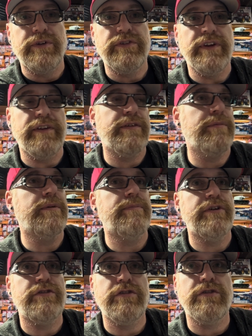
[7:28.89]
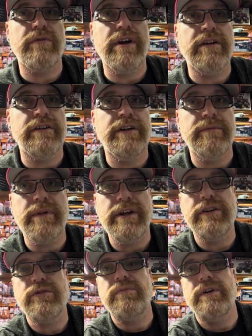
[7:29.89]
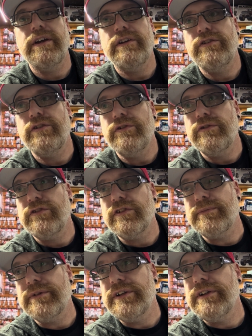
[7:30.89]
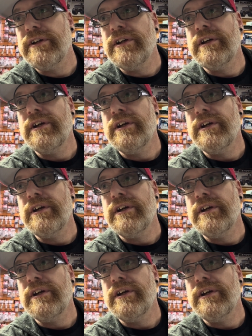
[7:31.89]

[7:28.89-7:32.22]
sent some of the pictures around, and it made its way to someone